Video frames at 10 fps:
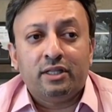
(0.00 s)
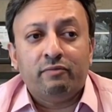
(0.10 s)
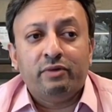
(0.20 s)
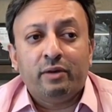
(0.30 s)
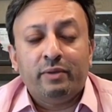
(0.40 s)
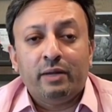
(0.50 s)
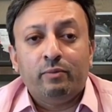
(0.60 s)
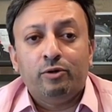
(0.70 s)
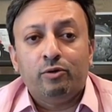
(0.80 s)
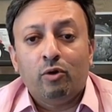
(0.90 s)
that we have been
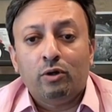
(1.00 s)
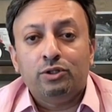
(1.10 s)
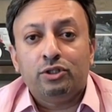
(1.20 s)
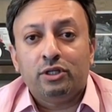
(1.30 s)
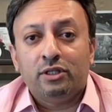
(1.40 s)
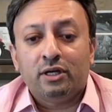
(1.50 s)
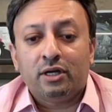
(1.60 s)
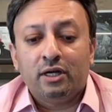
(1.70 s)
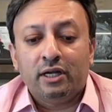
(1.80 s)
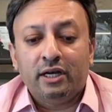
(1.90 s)
able to launch in the
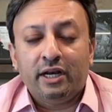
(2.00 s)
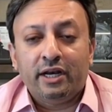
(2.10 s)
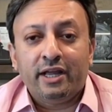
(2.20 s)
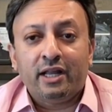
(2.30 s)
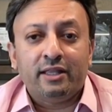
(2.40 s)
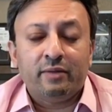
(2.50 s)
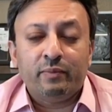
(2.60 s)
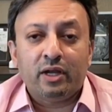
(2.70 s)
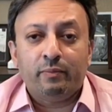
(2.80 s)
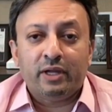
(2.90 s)
in India, and they're
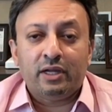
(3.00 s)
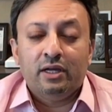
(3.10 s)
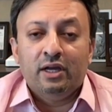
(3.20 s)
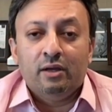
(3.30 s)
becoming